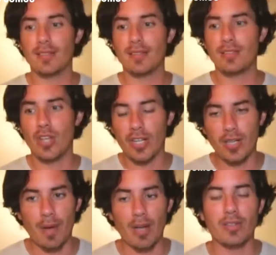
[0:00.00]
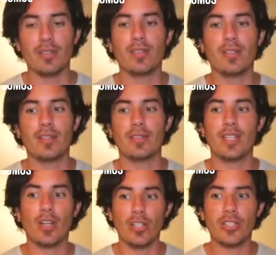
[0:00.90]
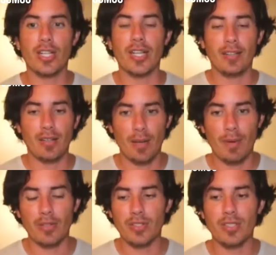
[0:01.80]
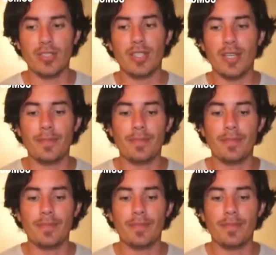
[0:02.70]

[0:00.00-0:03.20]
talking about psychologically about the